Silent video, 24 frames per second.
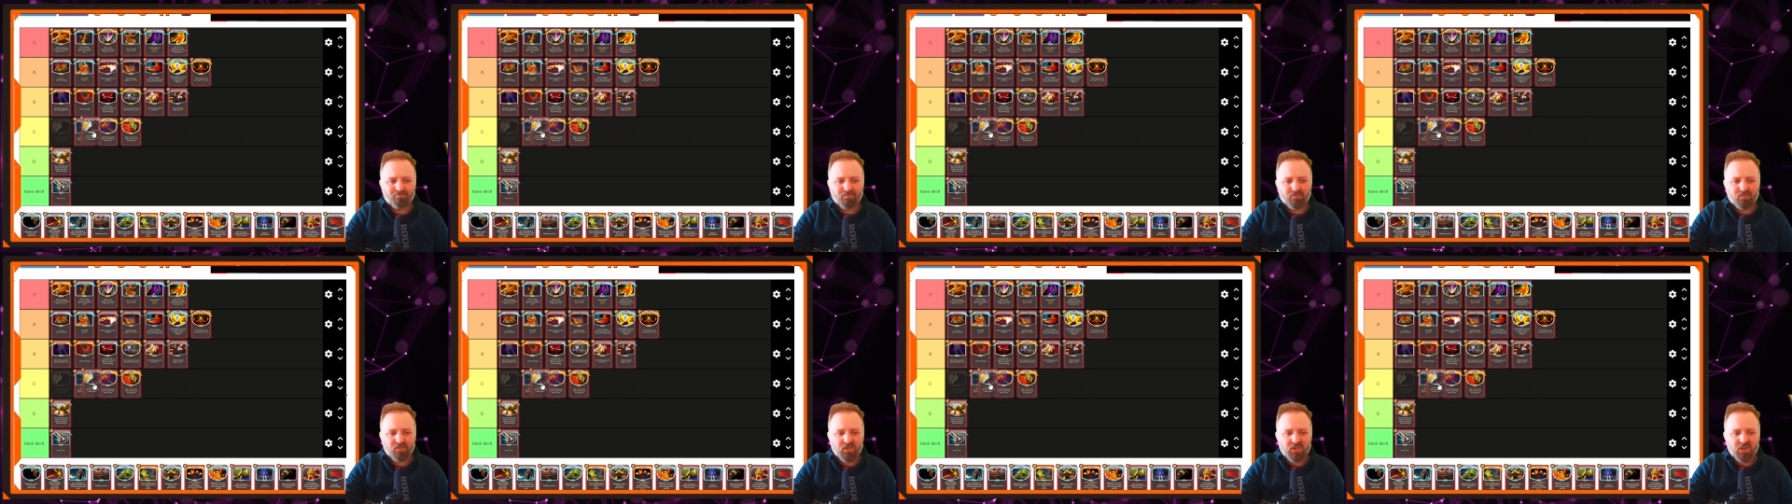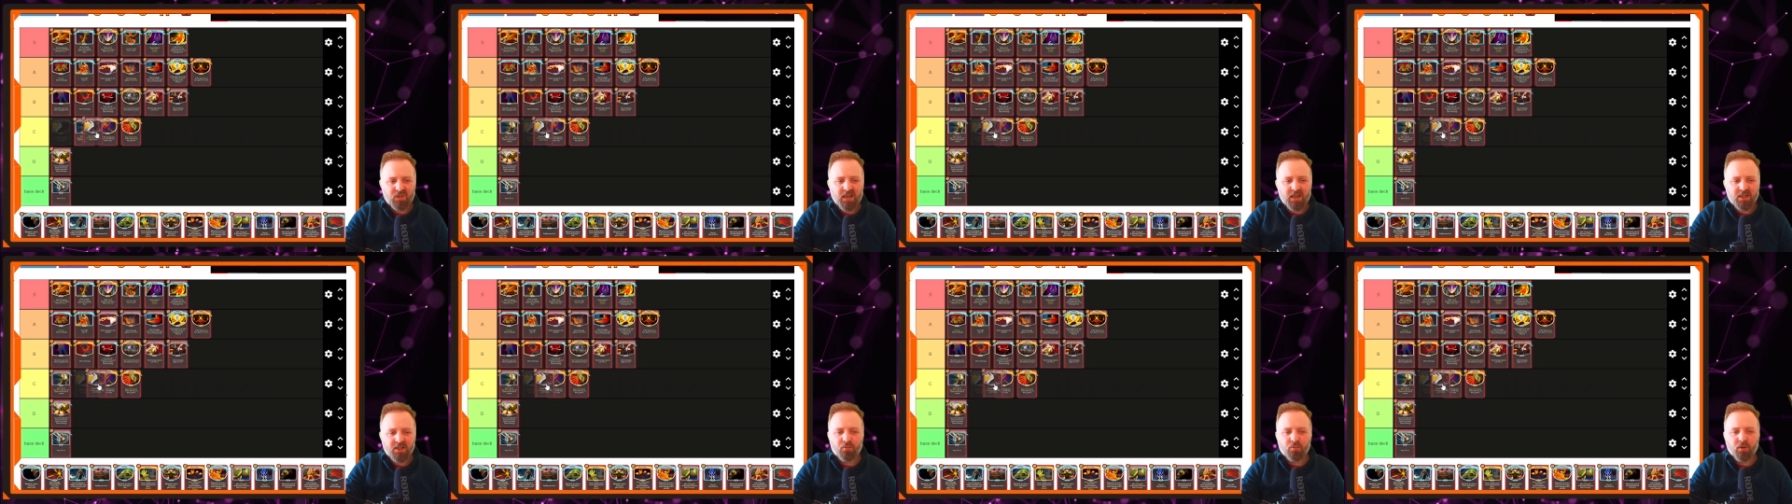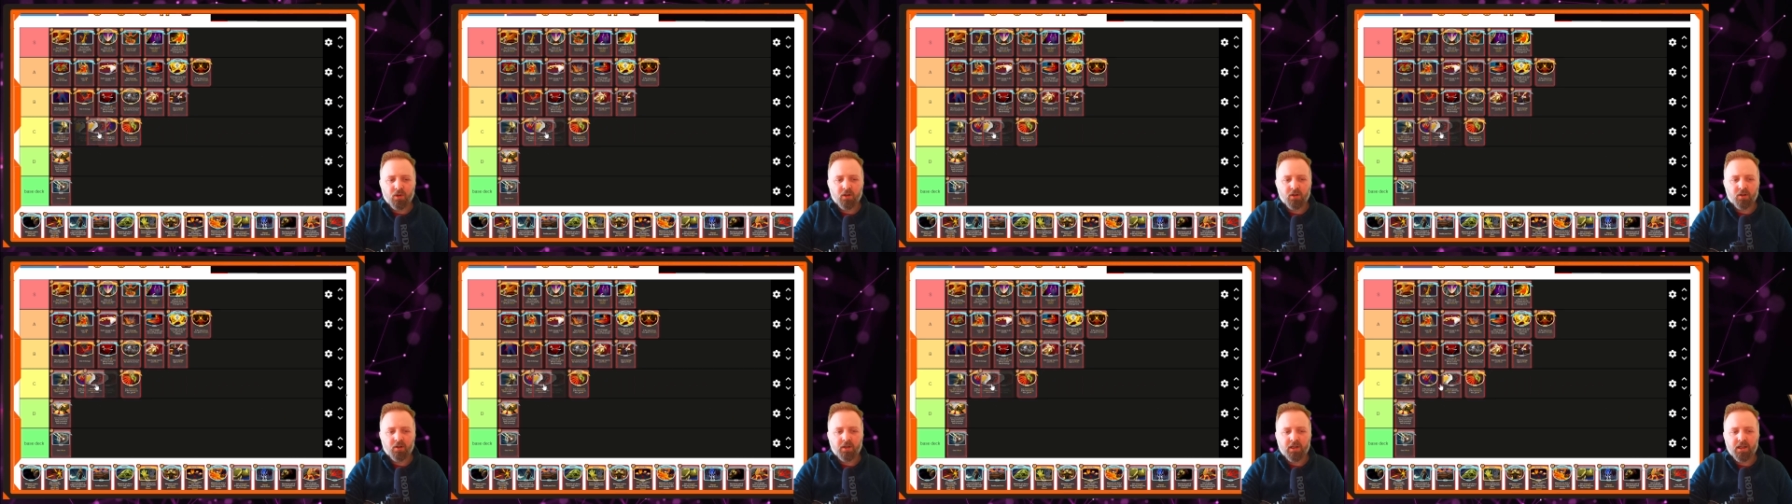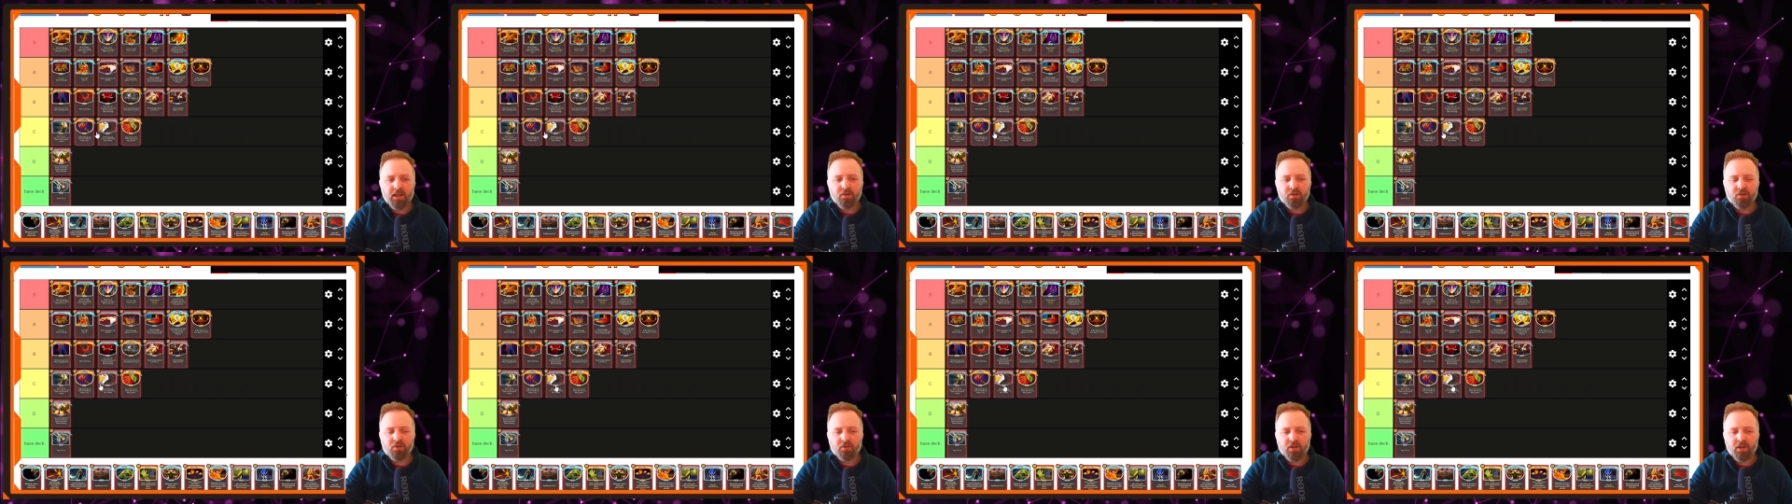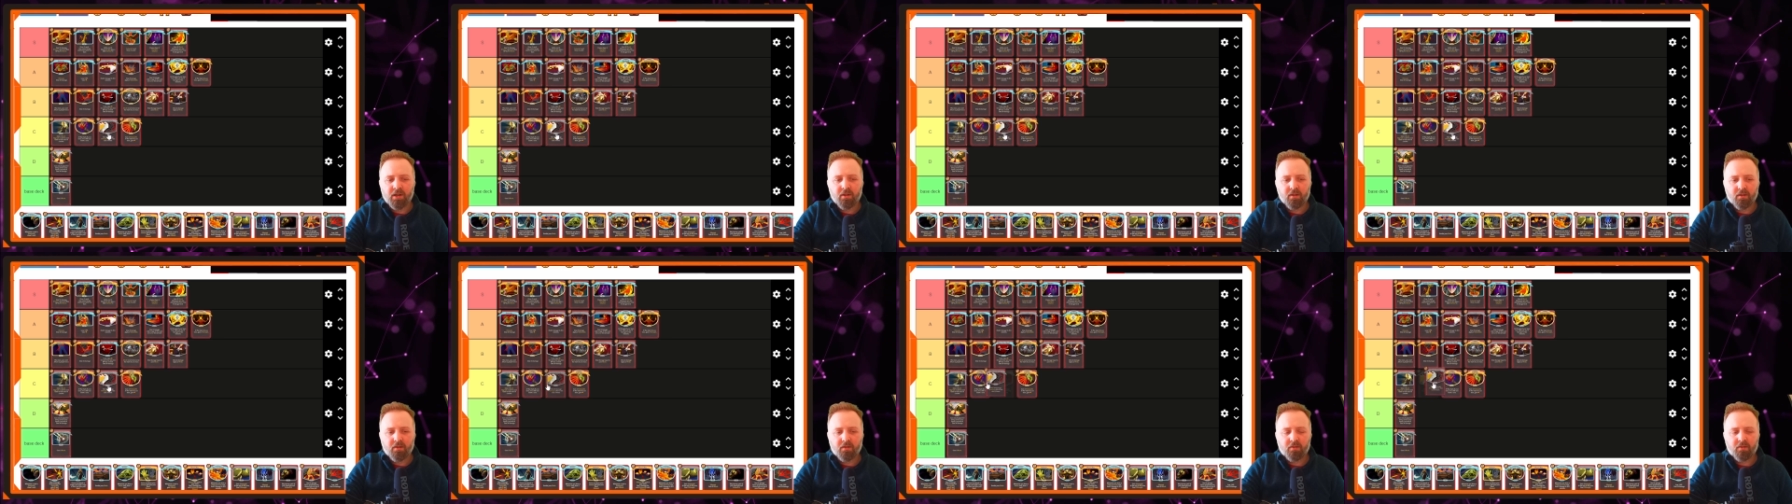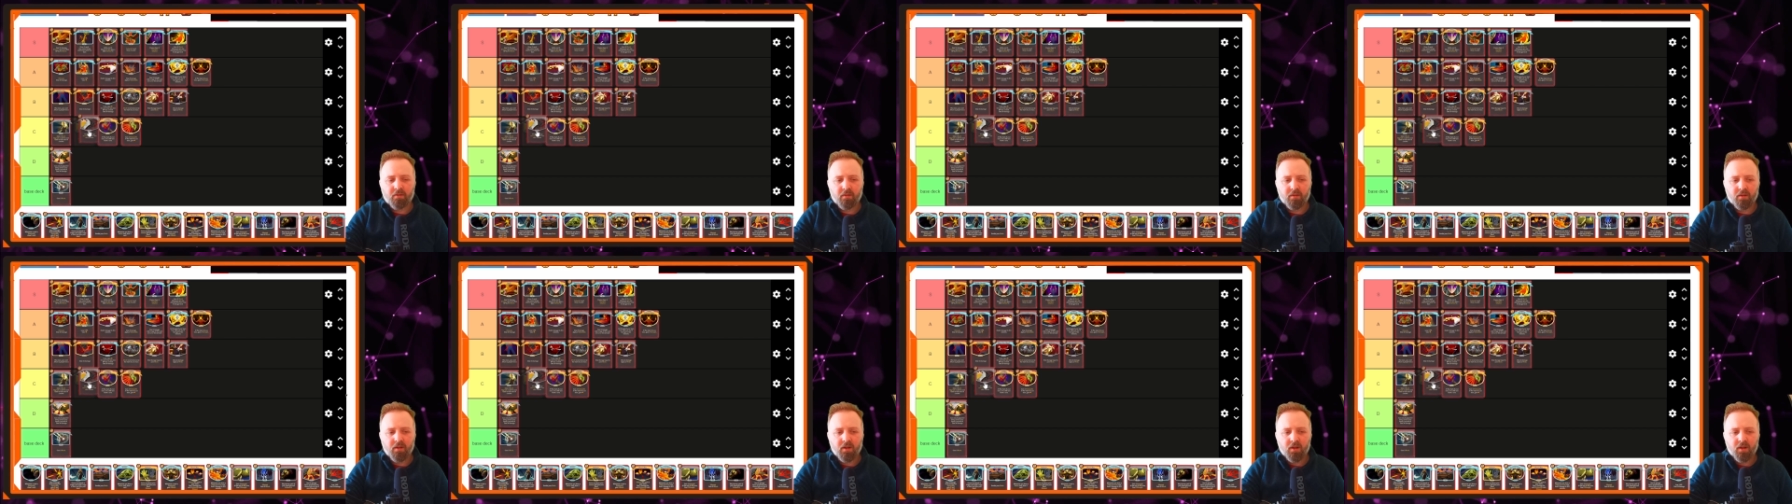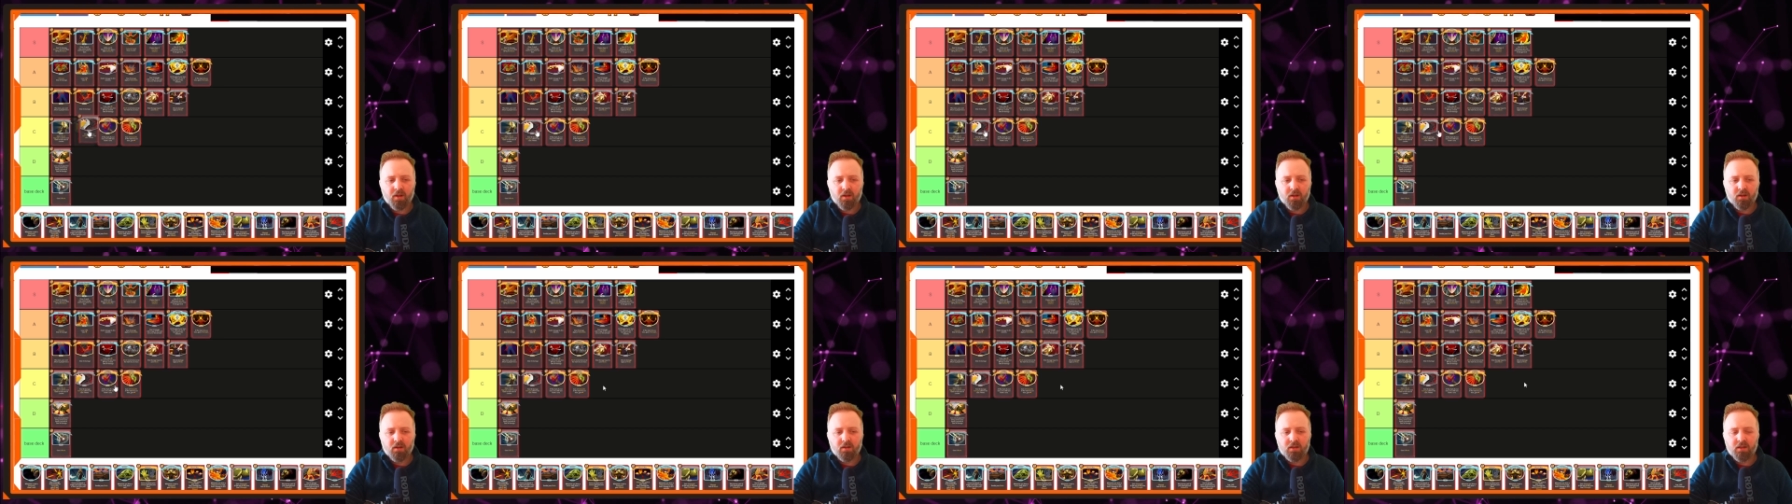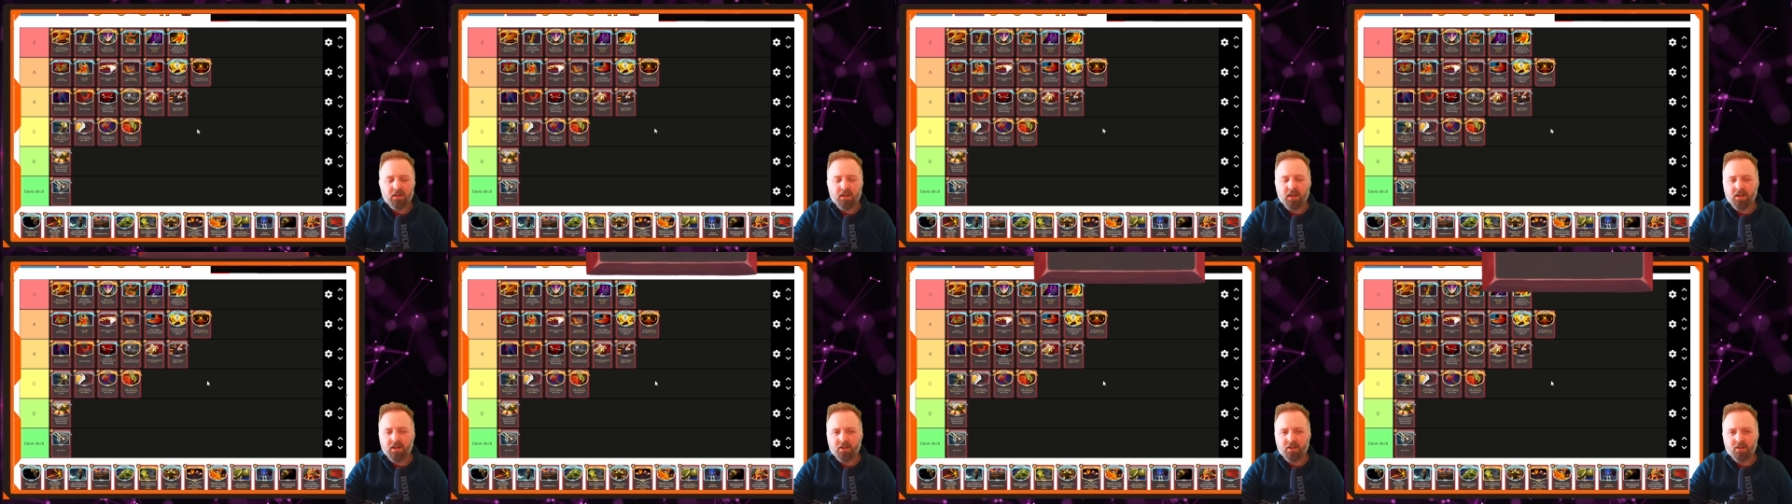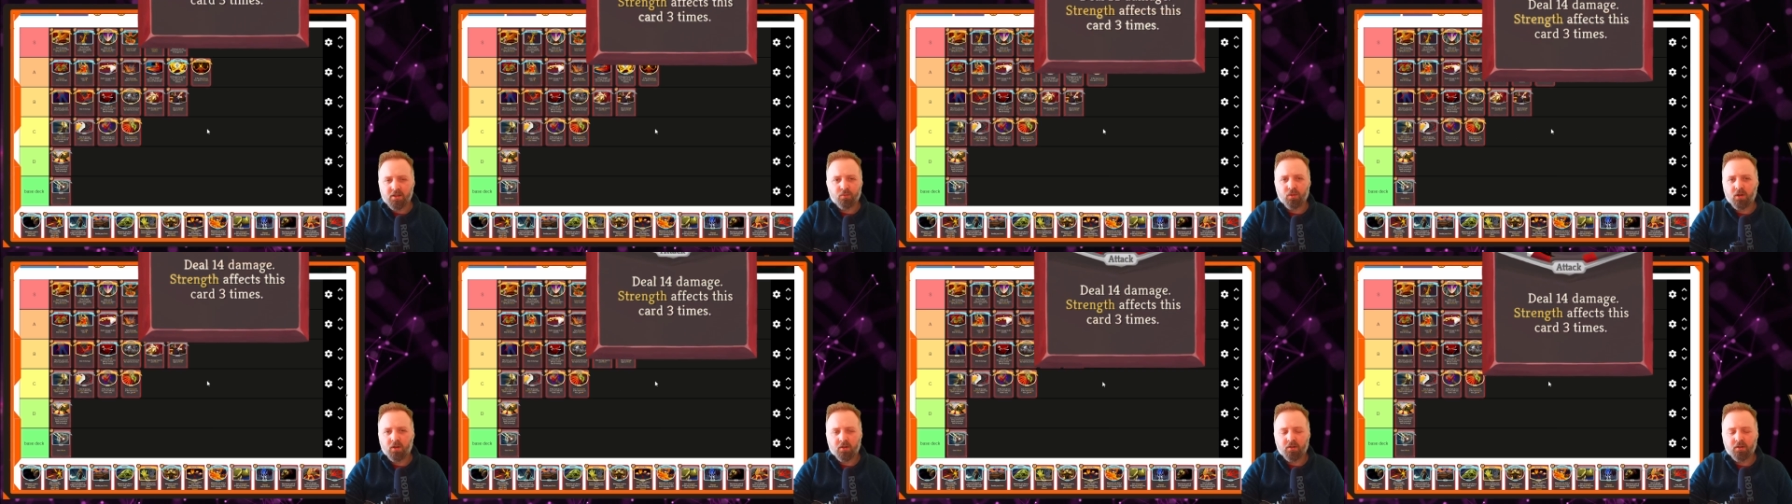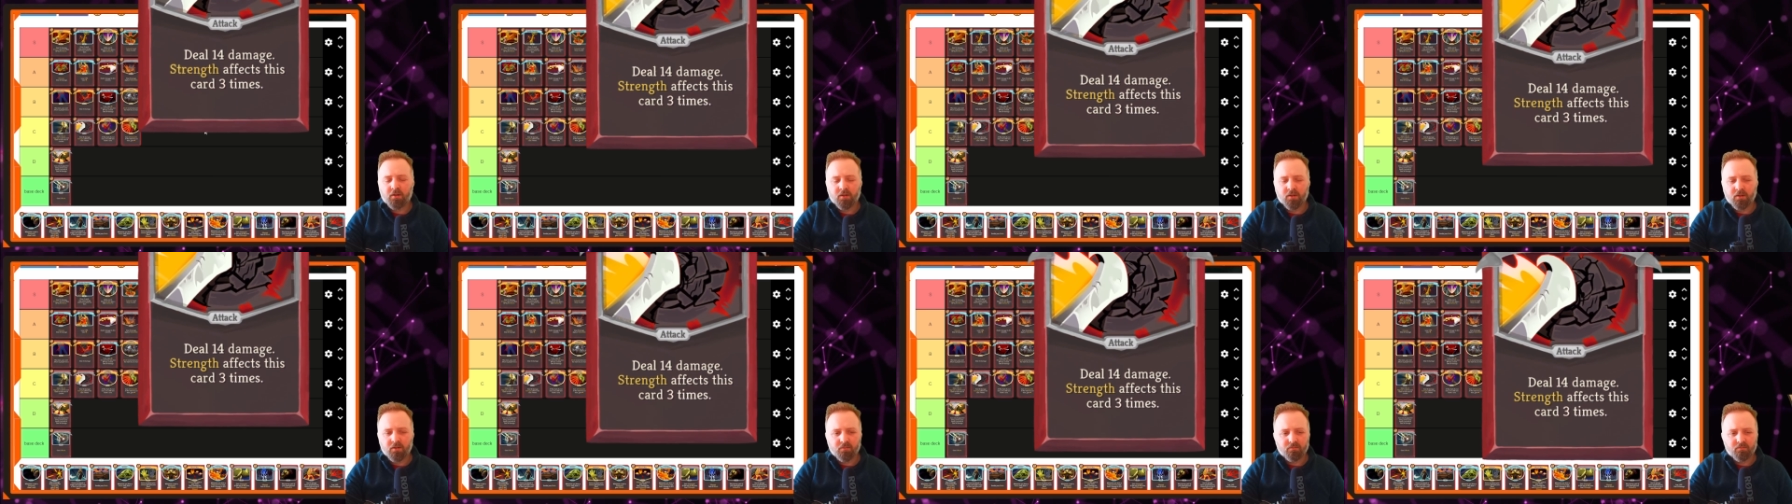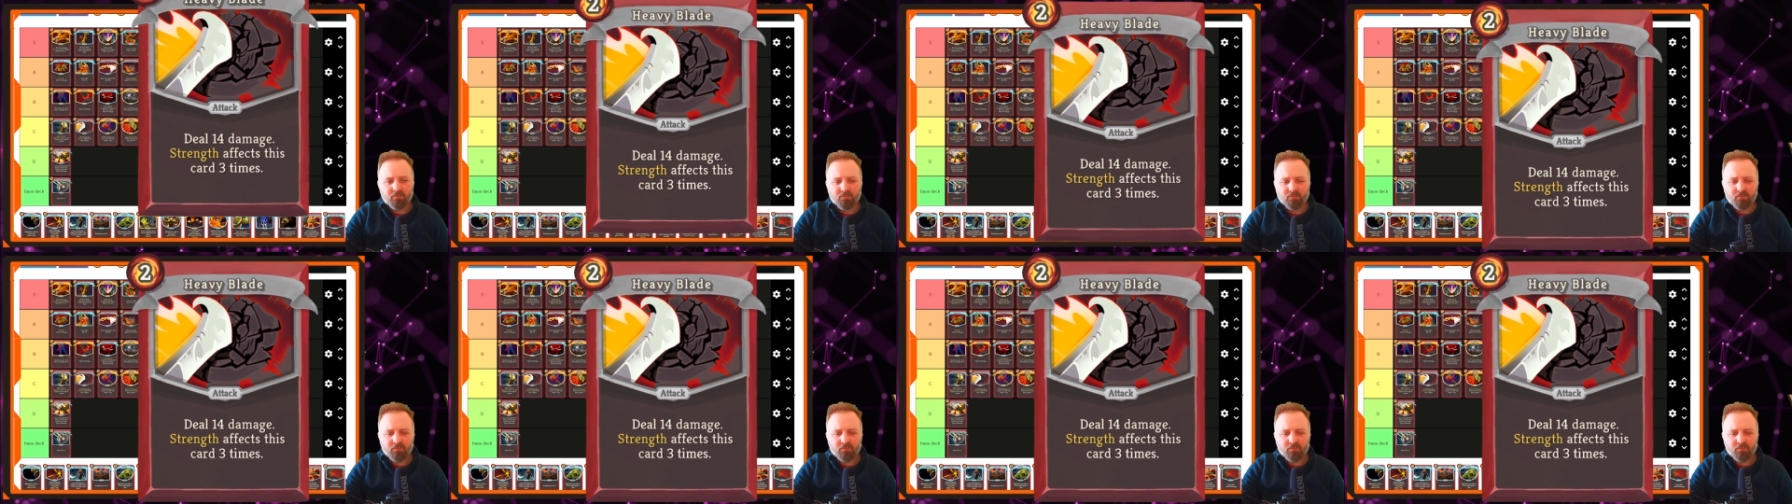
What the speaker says: Yes, you are going to get strength. Yes, you are going